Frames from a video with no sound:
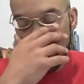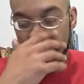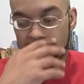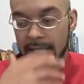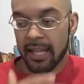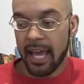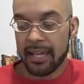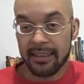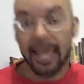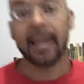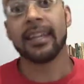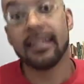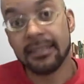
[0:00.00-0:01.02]
And like
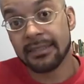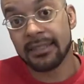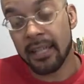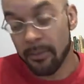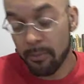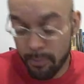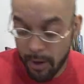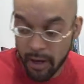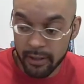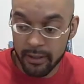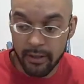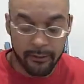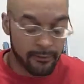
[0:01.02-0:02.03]
that is a
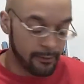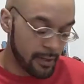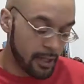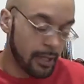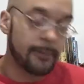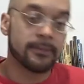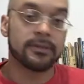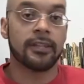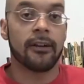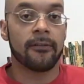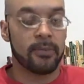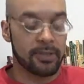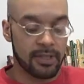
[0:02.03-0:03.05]
part of
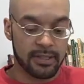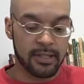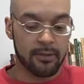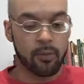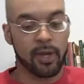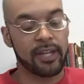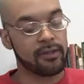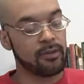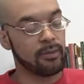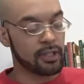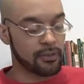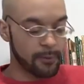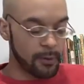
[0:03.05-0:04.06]
stuff, but she said way too
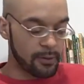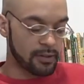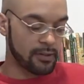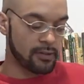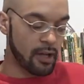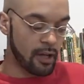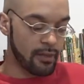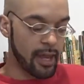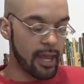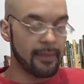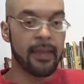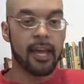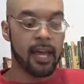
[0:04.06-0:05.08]
much focus is on
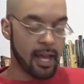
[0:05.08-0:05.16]
that,